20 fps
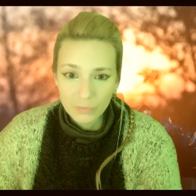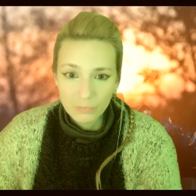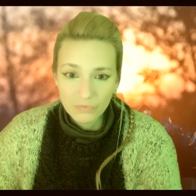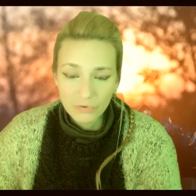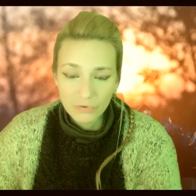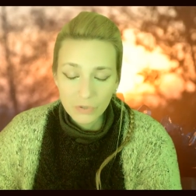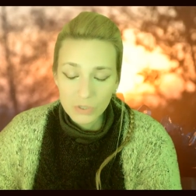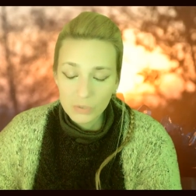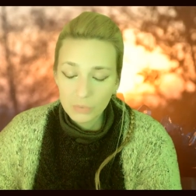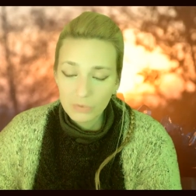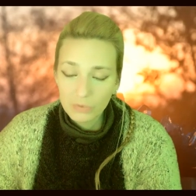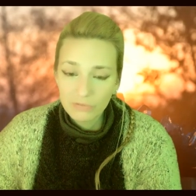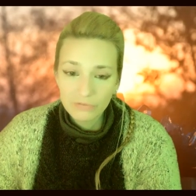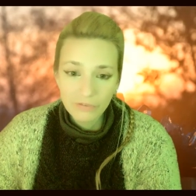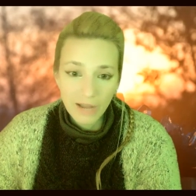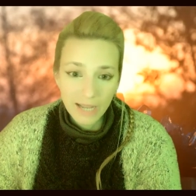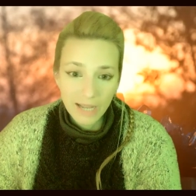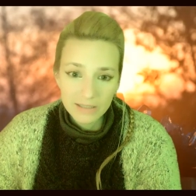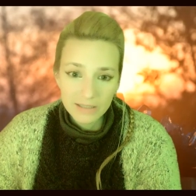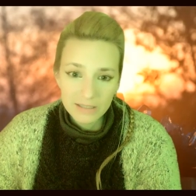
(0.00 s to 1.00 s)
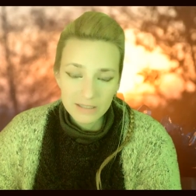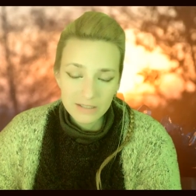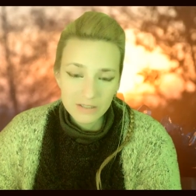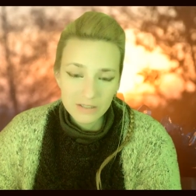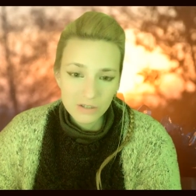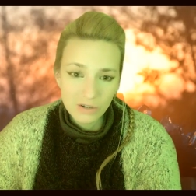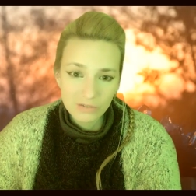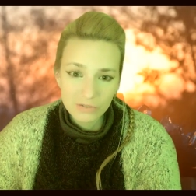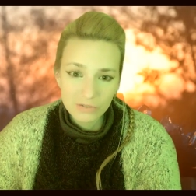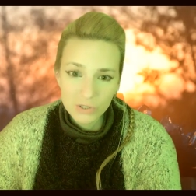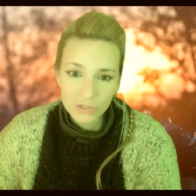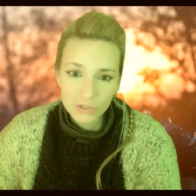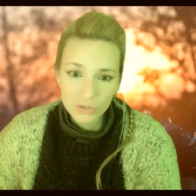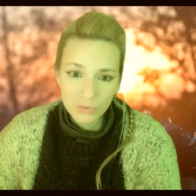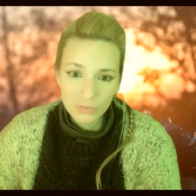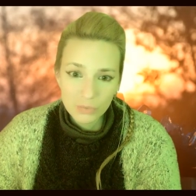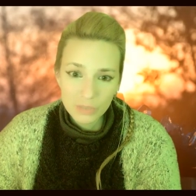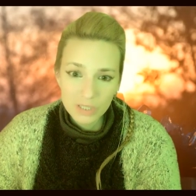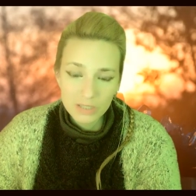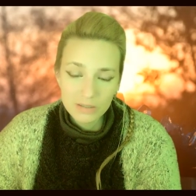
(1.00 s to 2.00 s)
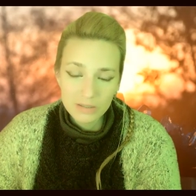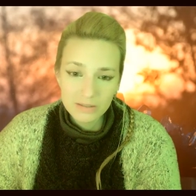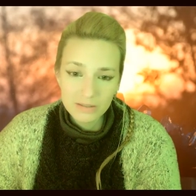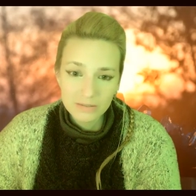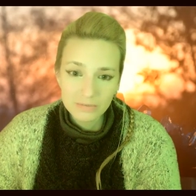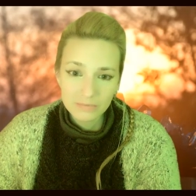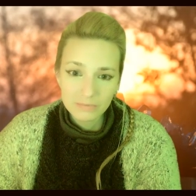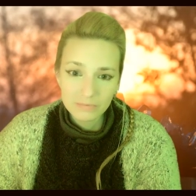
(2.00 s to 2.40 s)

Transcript: first we find these cover stories